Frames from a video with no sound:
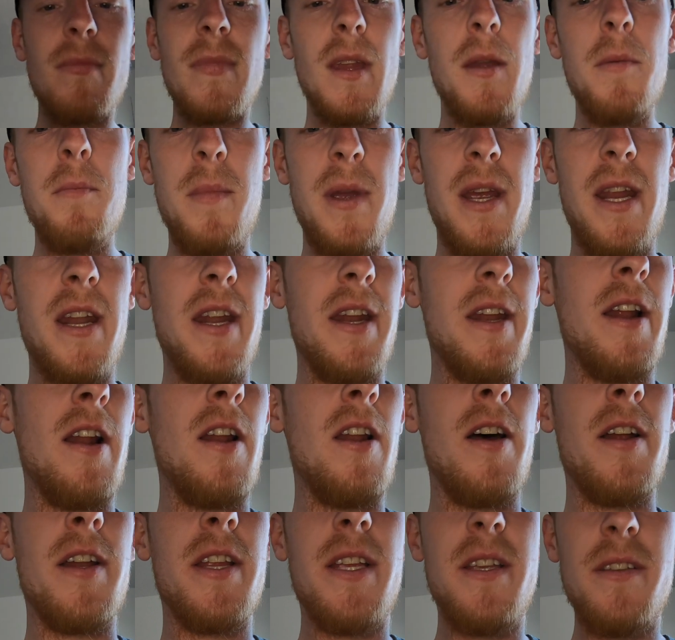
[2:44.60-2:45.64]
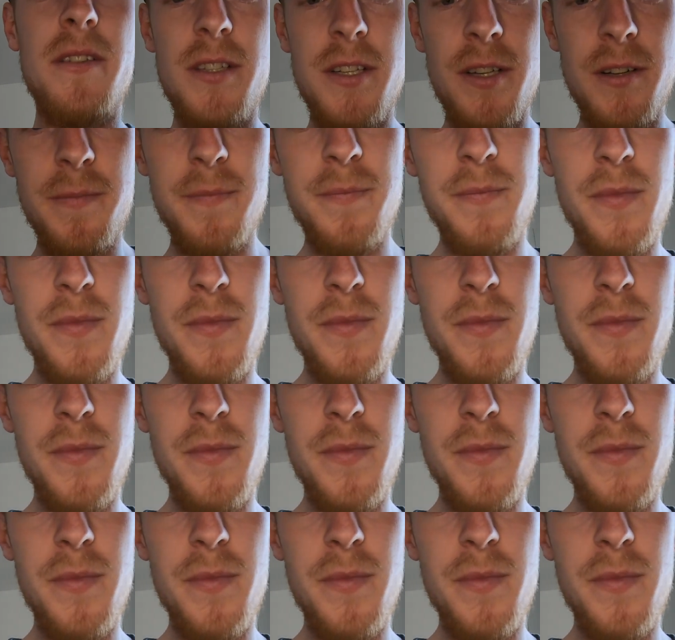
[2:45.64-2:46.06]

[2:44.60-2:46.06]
Made it a lot easier.